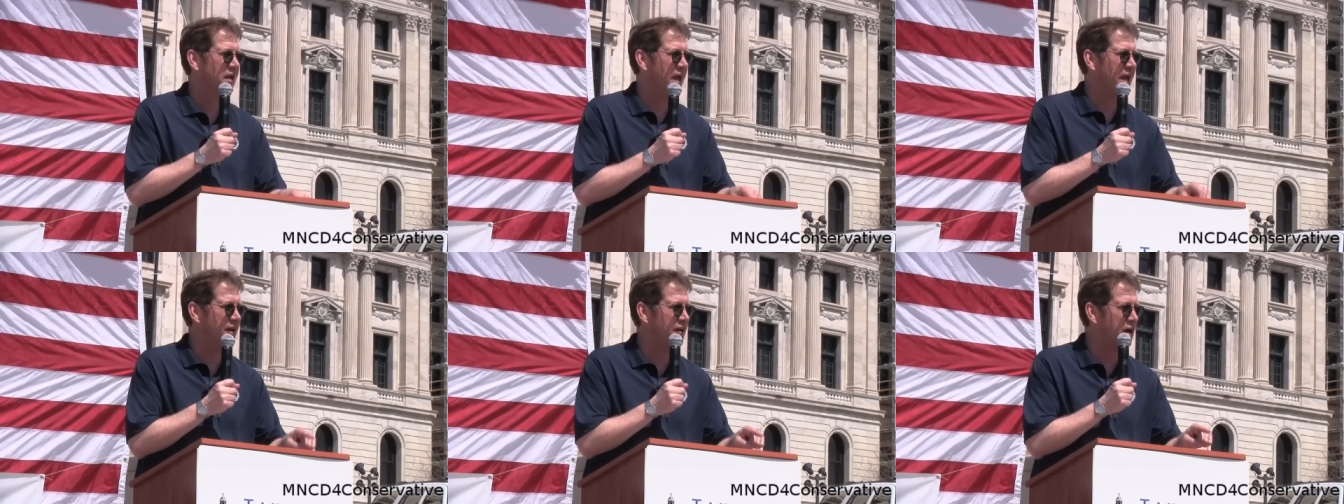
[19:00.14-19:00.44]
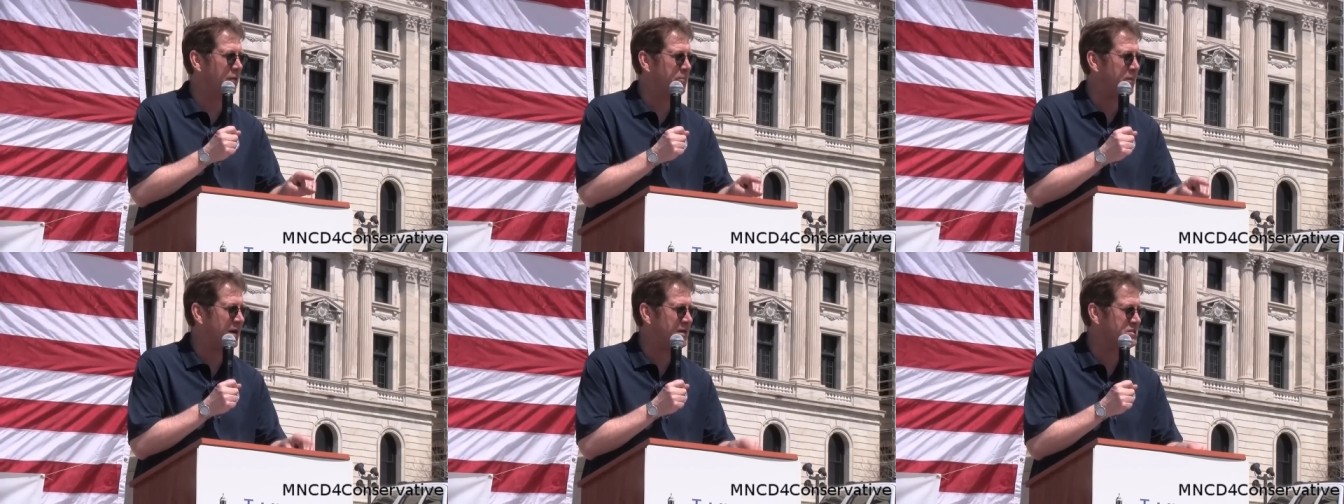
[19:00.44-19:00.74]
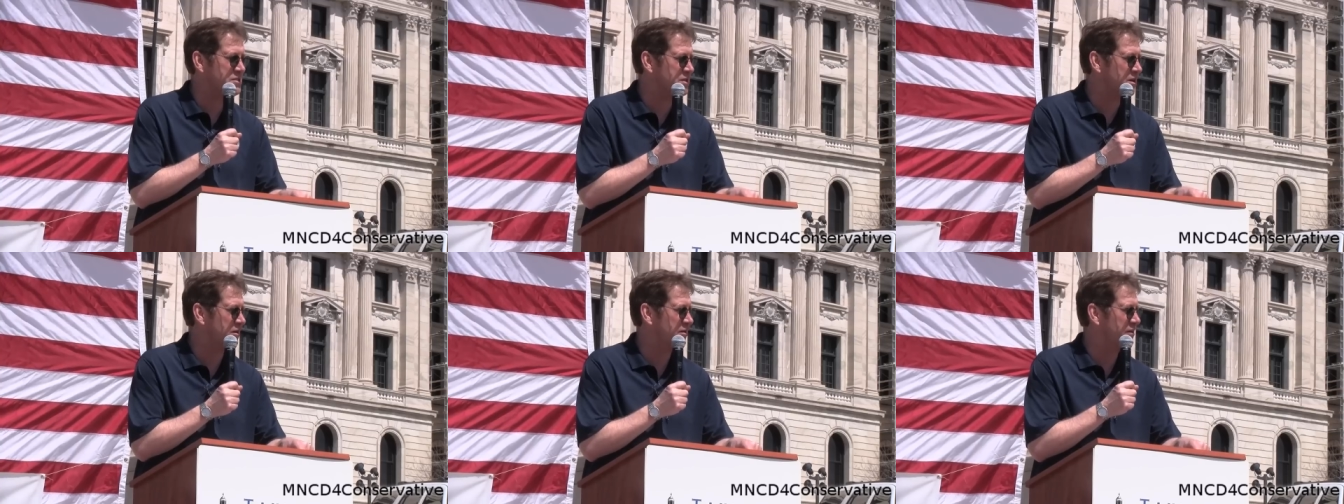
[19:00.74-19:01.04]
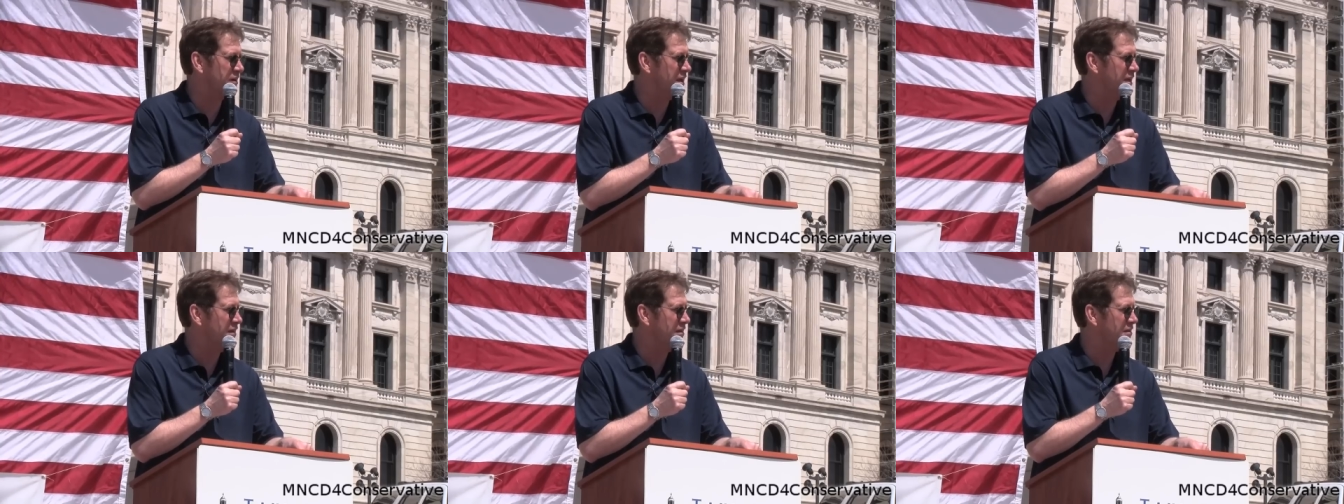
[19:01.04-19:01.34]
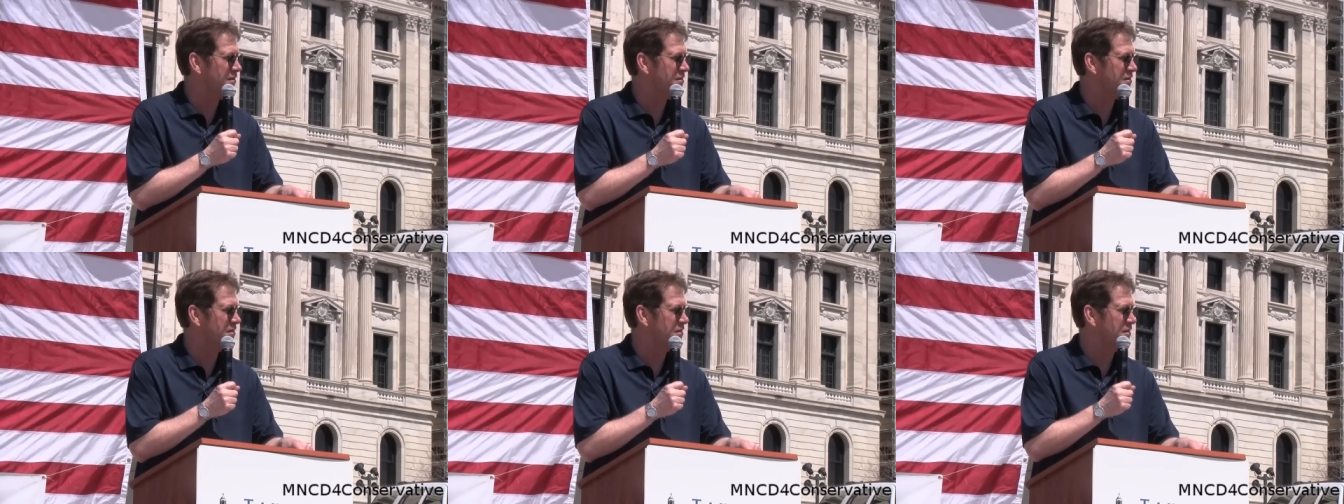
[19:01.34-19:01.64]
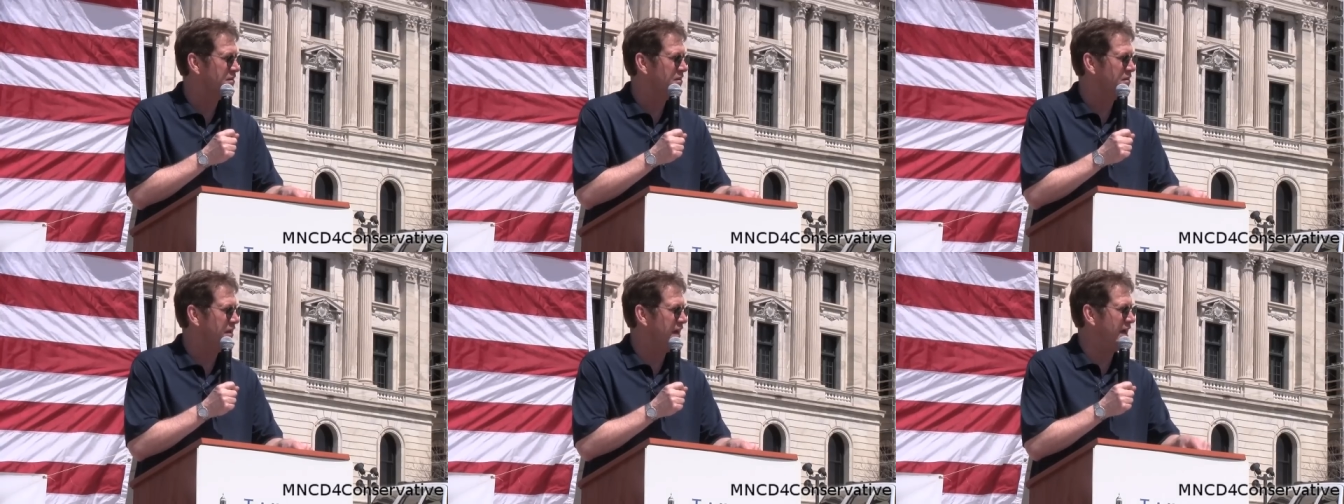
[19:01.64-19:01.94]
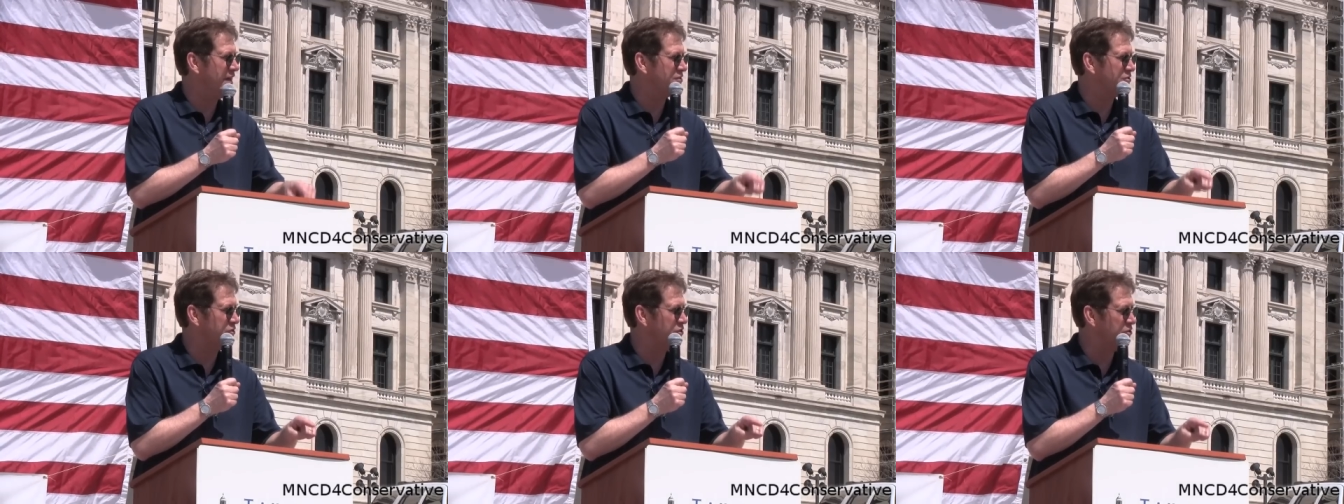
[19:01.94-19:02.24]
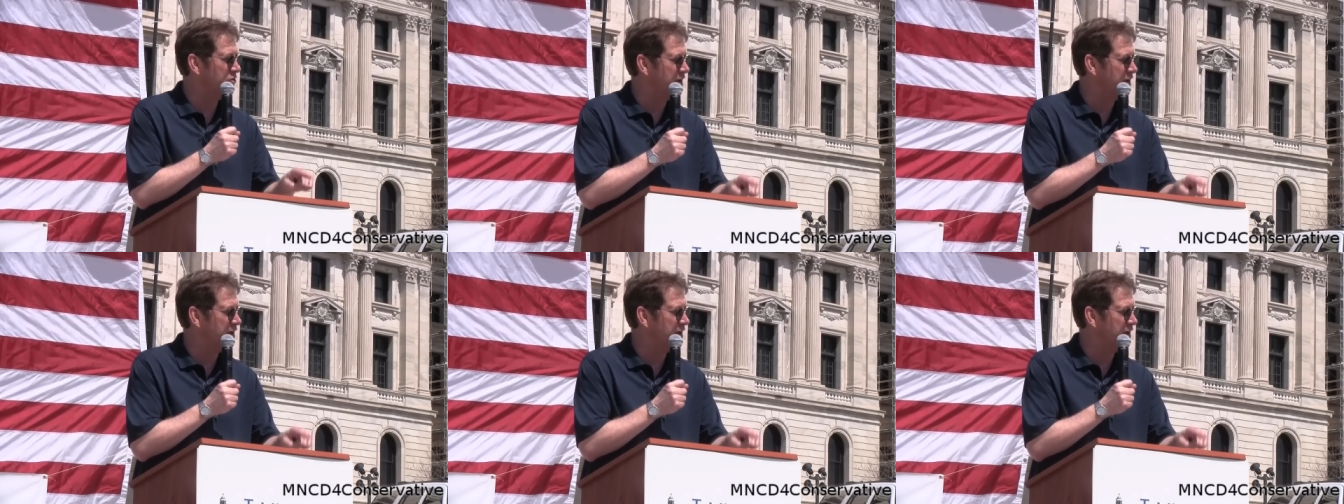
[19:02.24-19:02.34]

and our posterity and to the